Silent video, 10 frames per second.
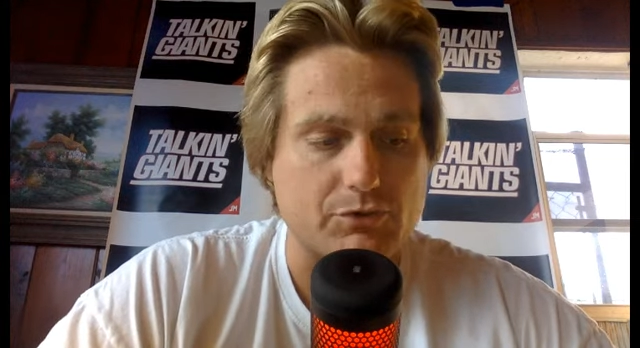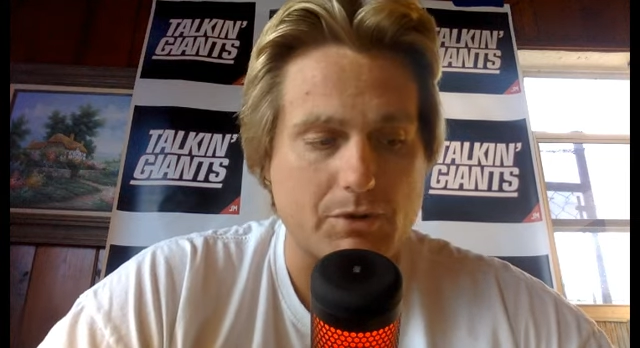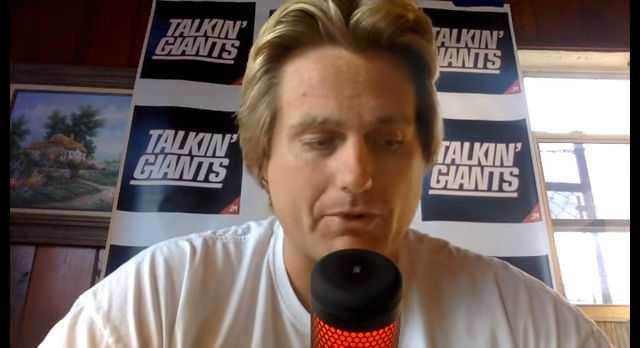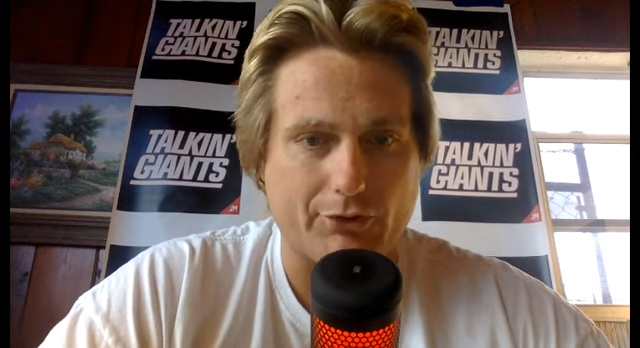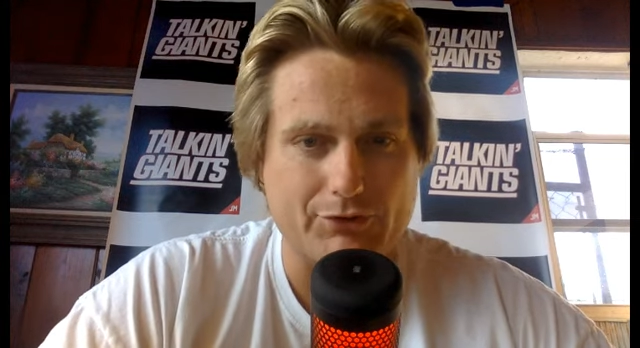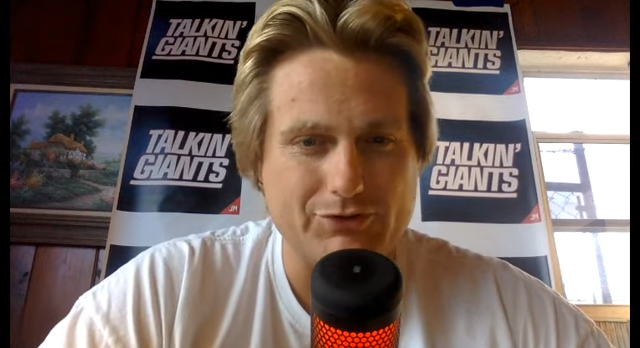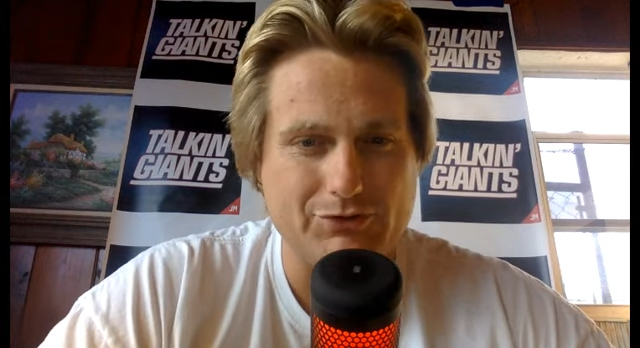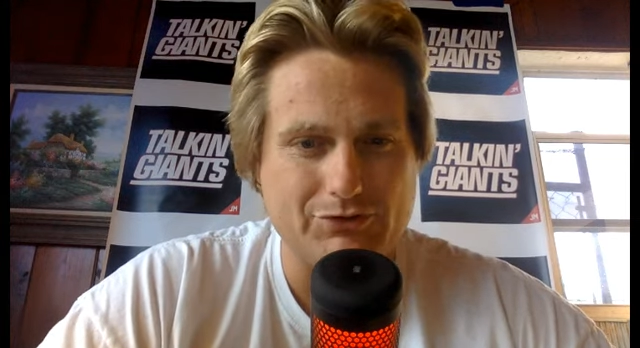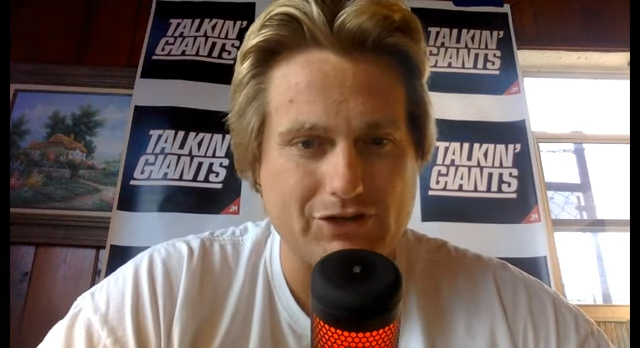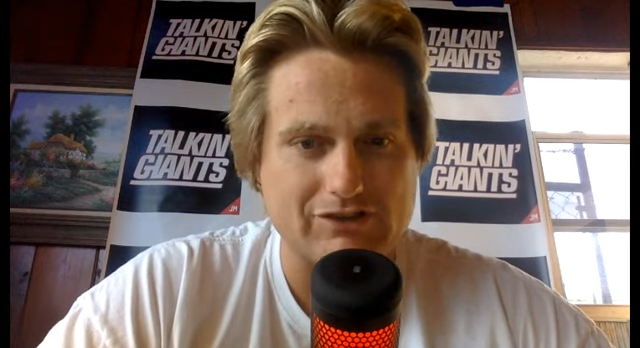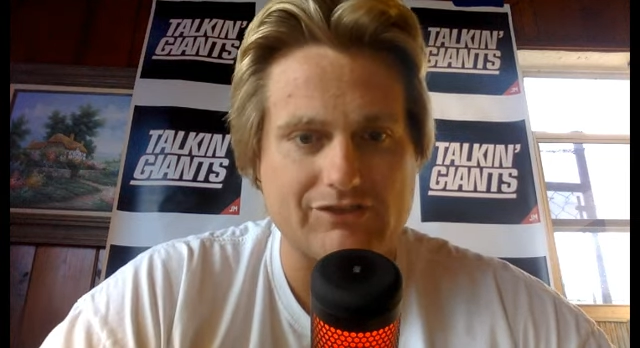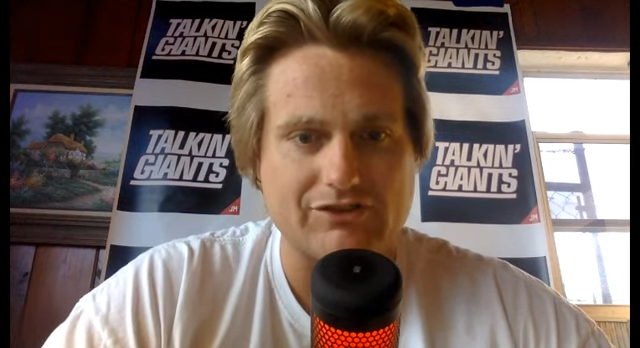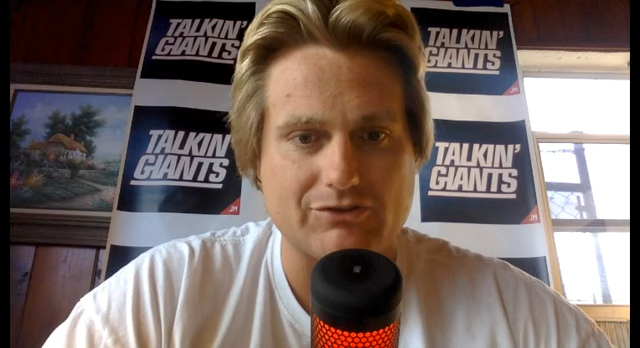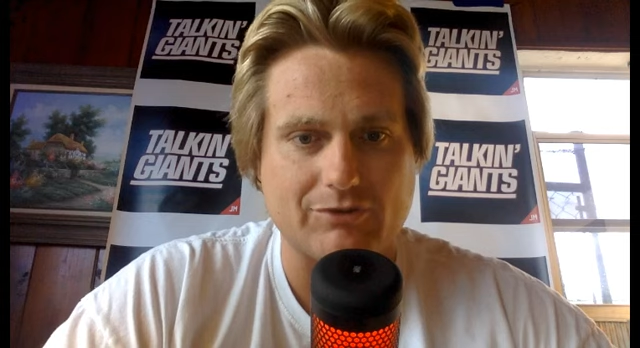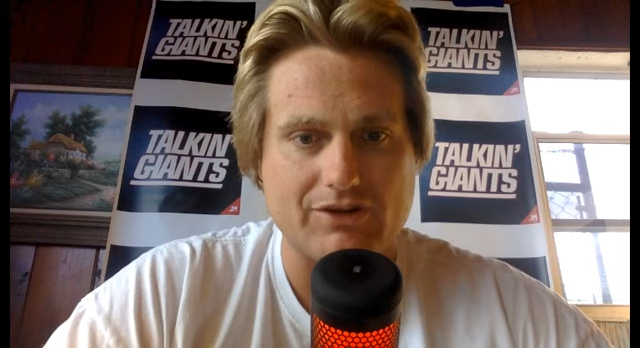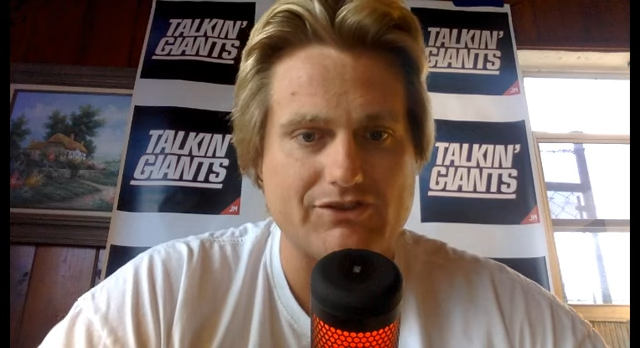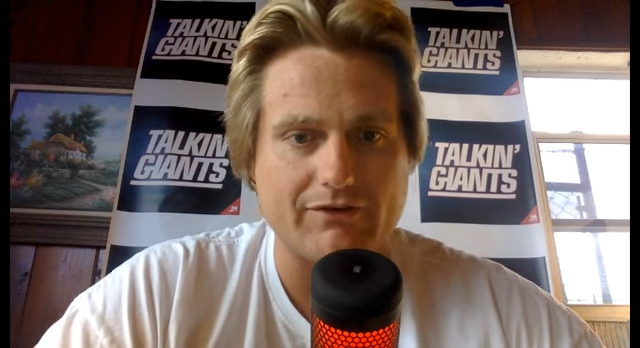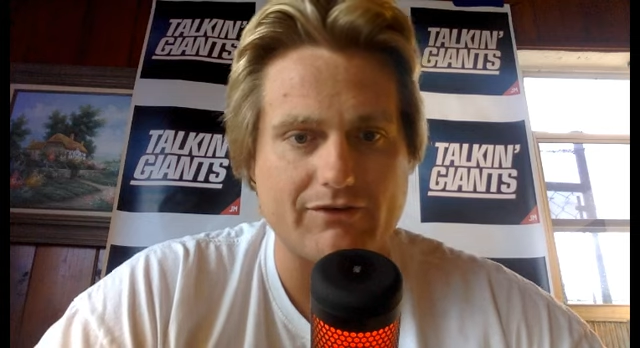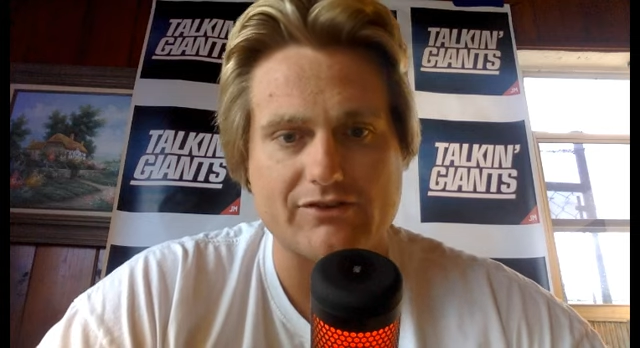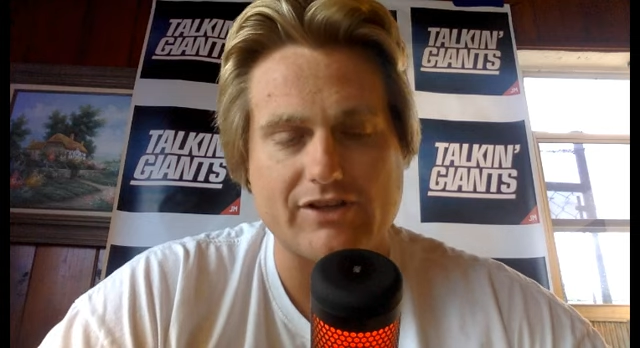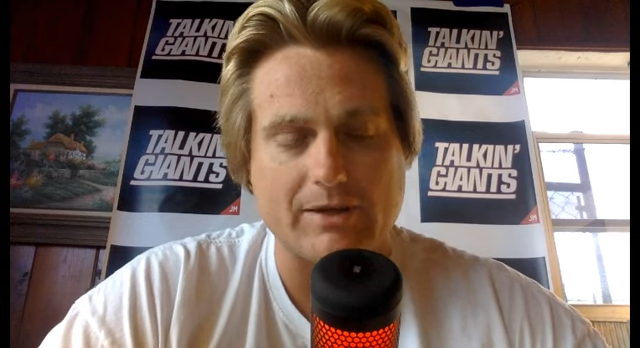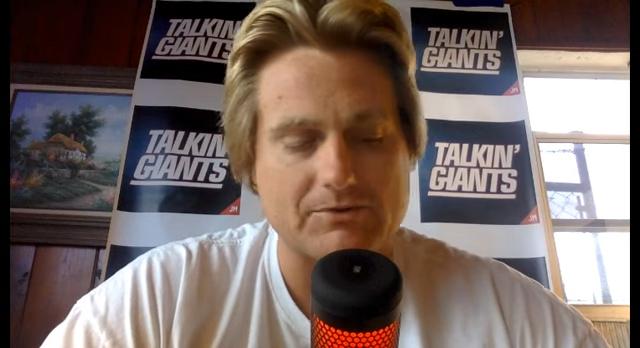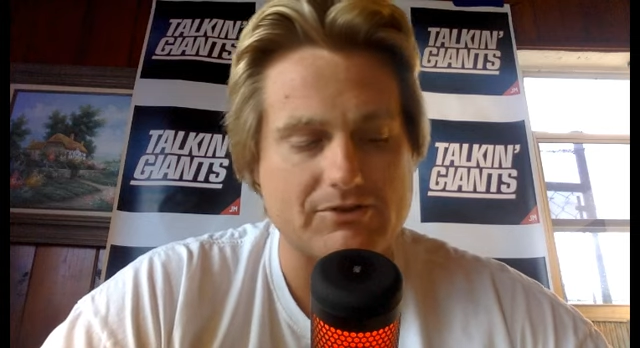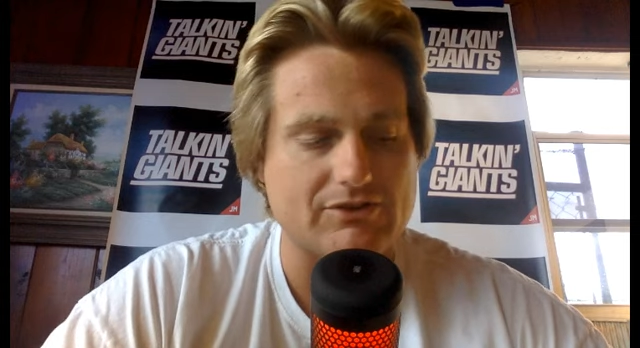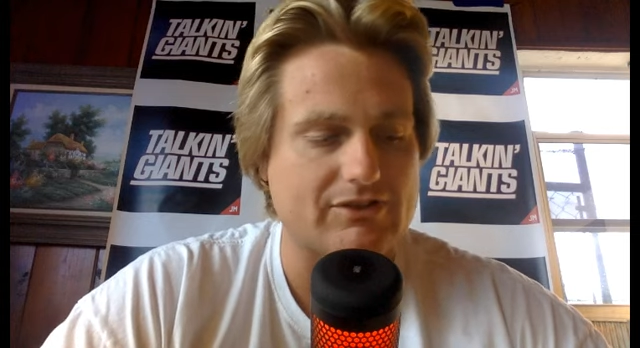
But 32 touchdowns and 27 interceptions